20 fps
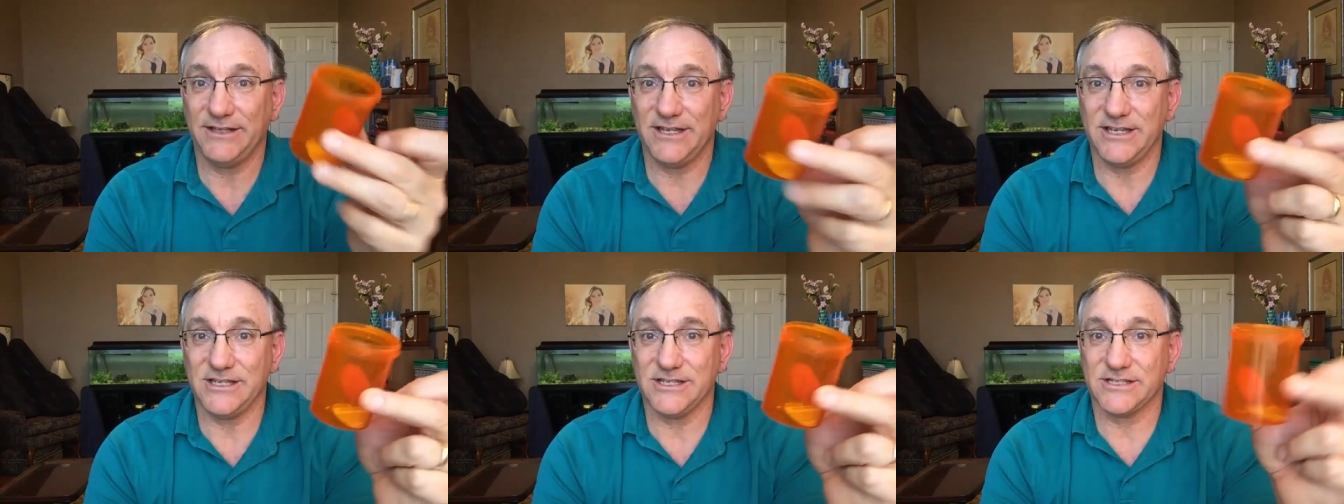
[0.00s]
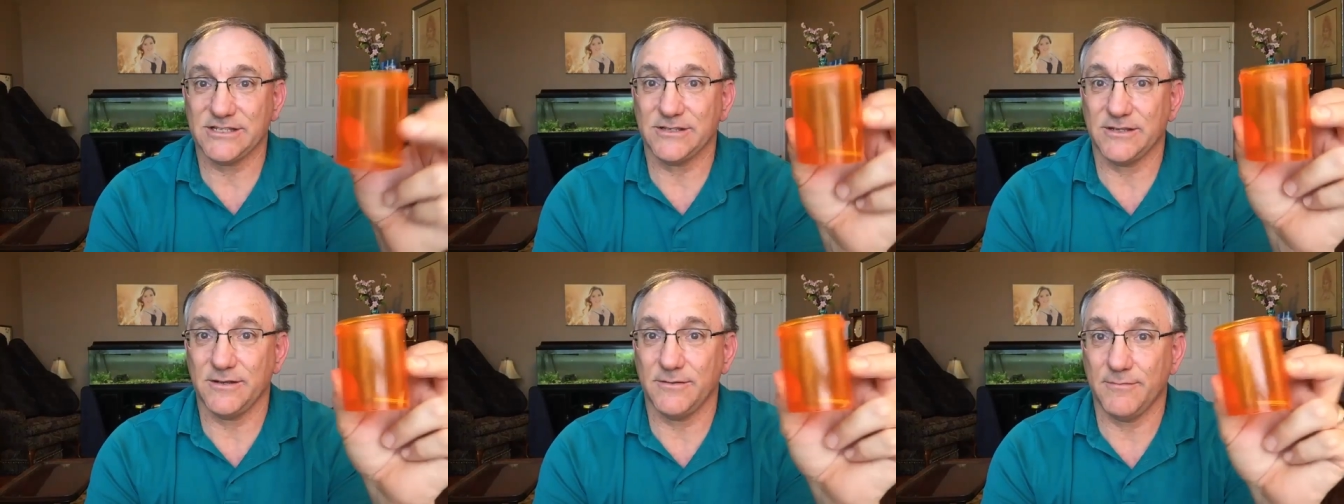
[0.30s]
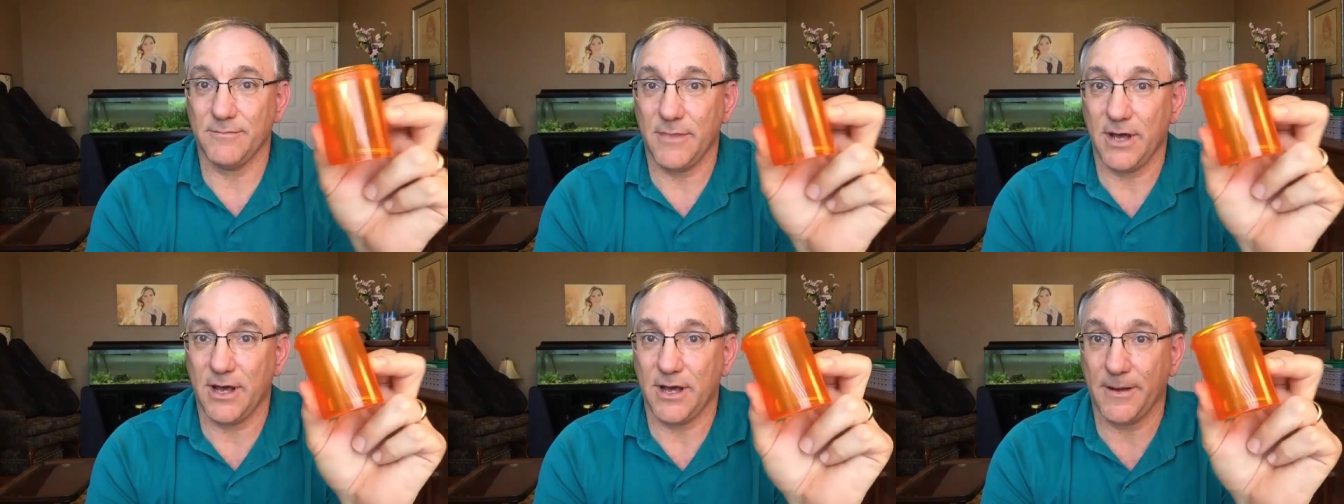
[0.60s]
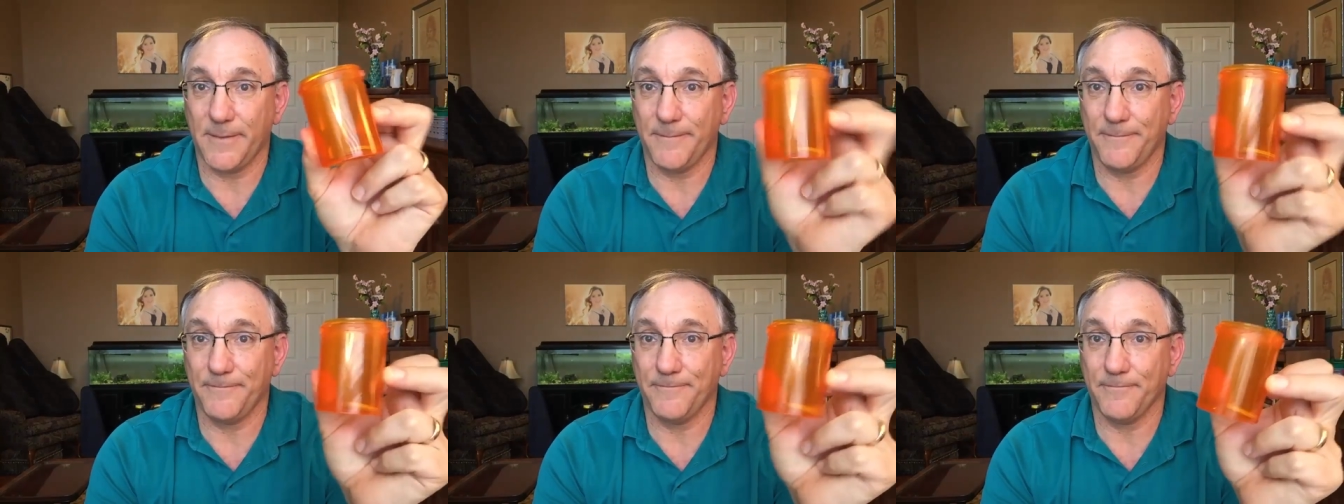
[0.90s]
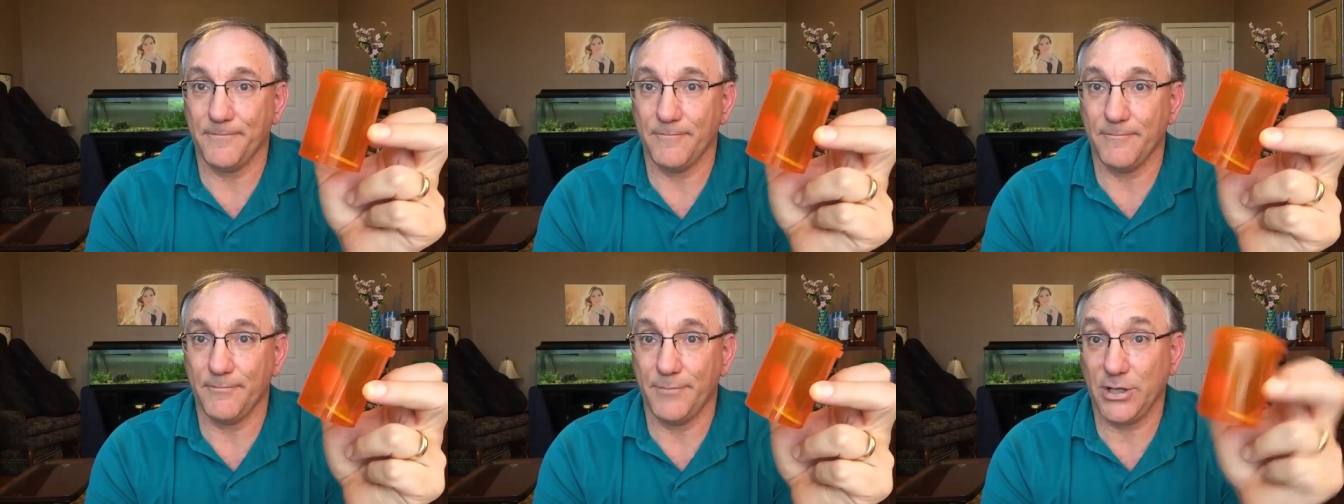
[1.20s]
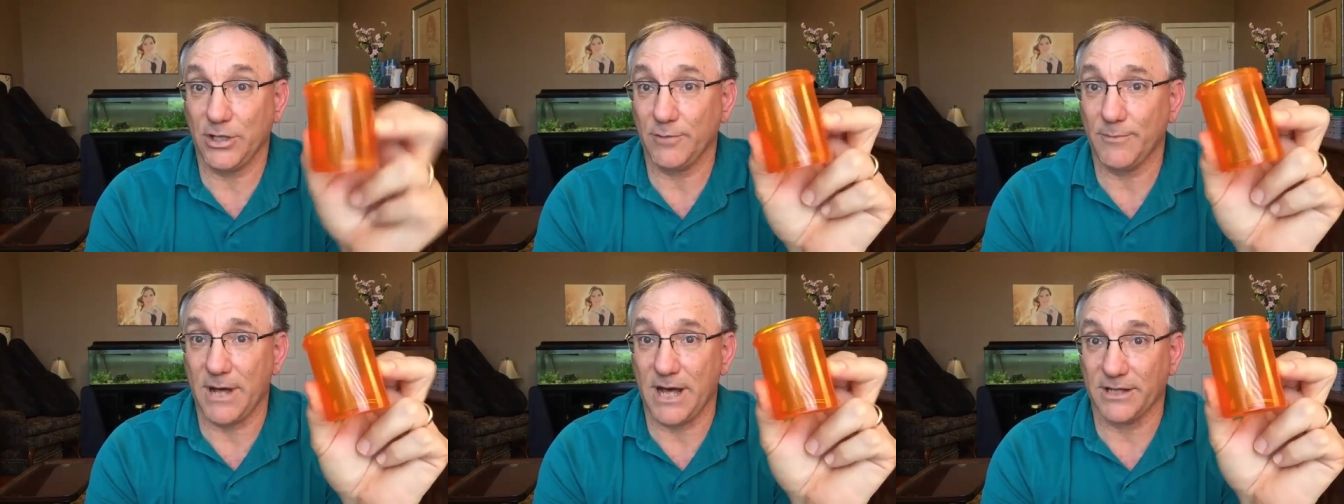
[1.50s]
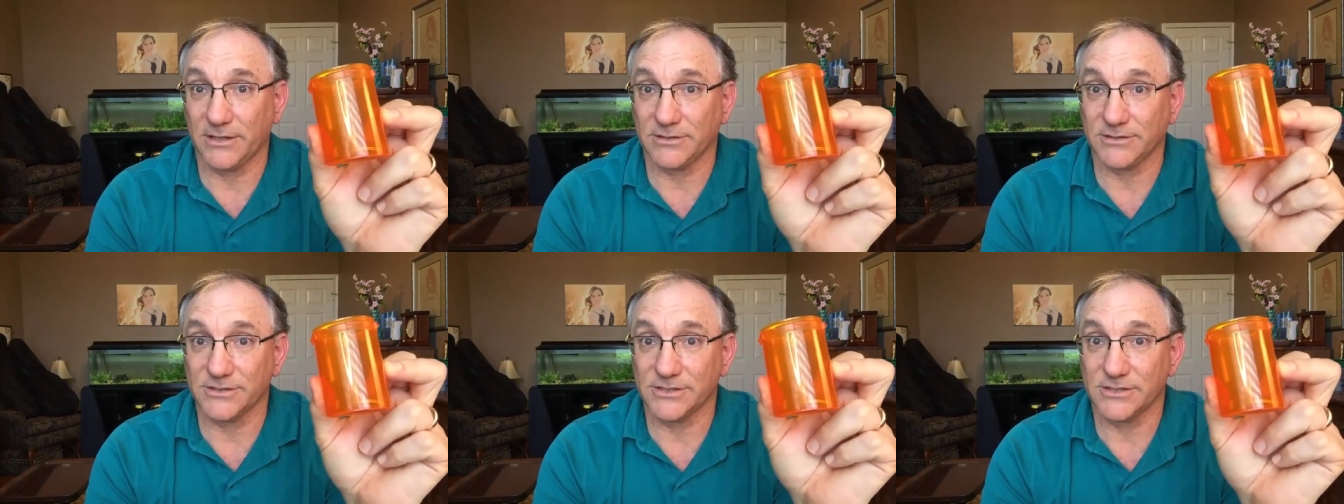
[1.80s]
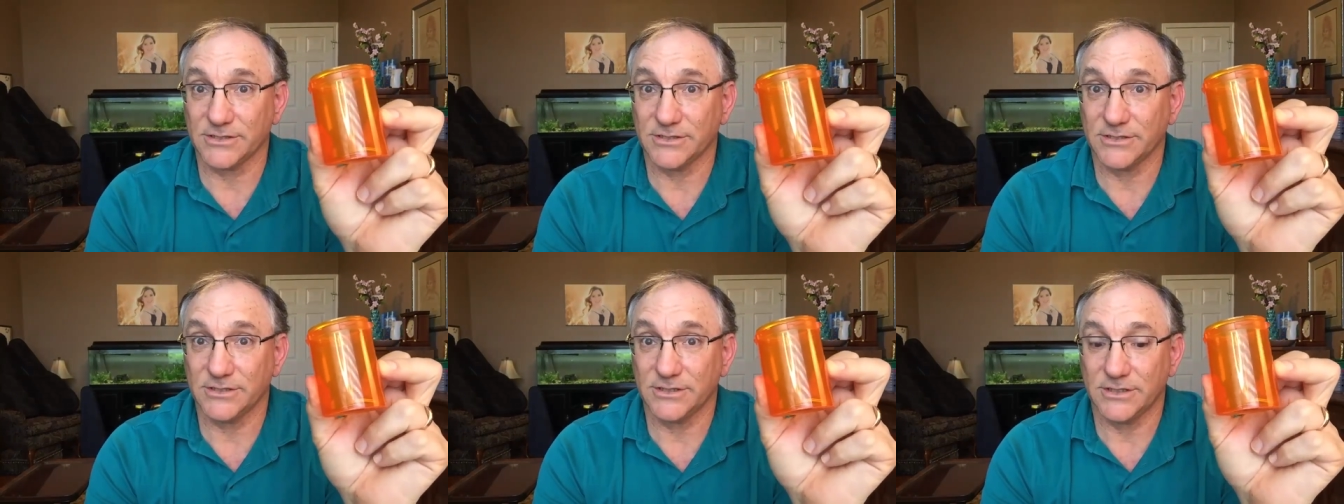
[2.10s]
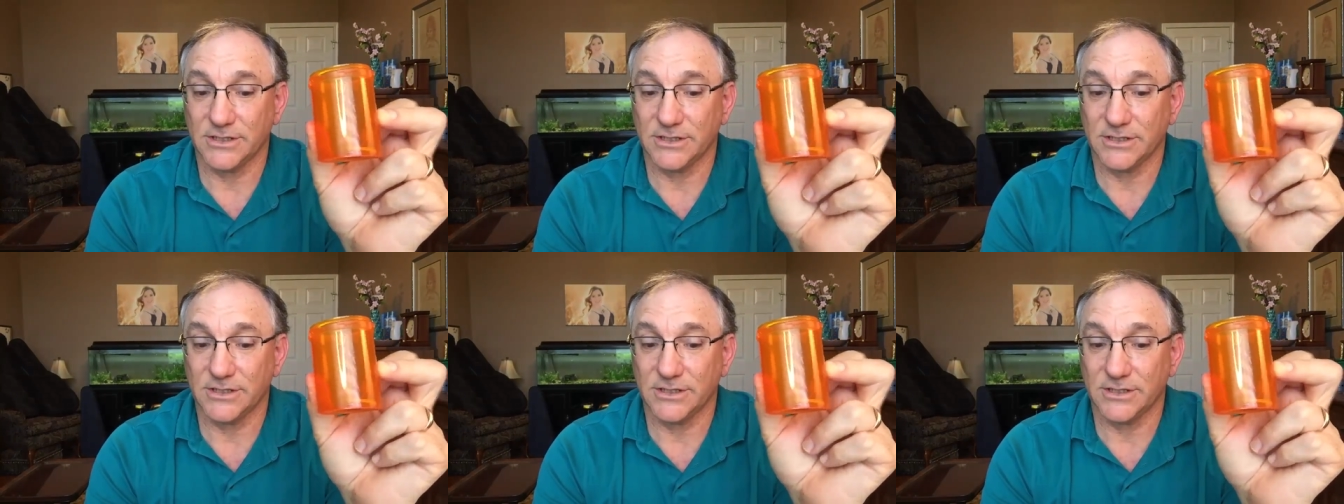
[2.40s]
these um, pill bottles.